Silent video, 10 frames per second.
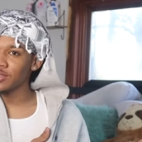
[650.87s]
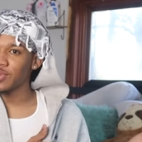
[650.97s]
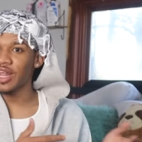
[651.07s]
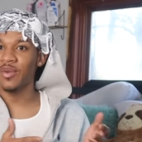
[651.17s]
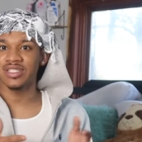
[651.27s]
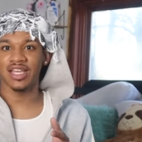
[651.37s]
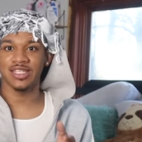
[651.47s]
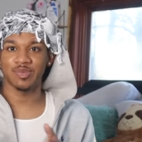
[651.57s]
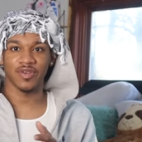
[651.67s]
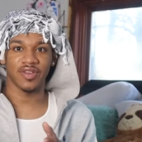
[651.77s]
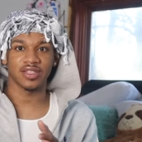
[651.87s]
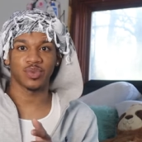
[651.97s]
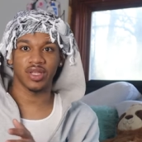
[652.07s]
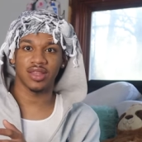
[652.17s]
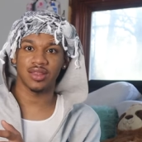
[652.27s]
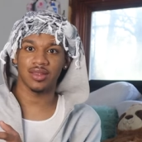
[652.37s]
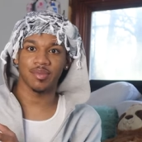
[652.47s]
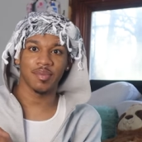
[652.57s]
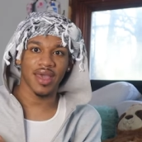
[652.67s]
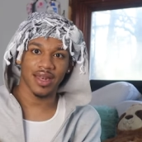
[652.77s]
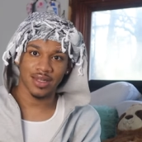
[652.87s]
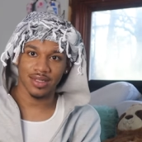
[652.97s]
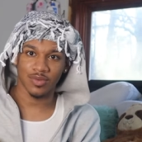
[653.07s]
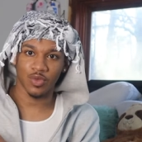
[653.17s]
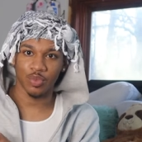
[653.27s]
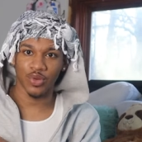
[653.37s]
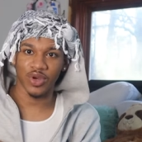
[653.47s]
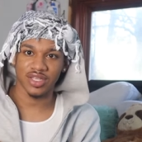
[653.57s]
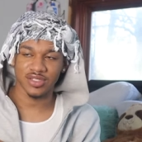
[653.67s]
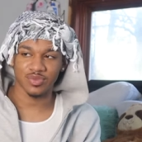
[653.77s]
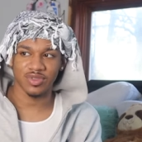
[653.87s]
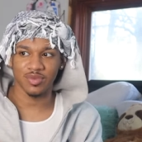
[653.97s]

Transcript: but I wasn't experienced with men, with boys,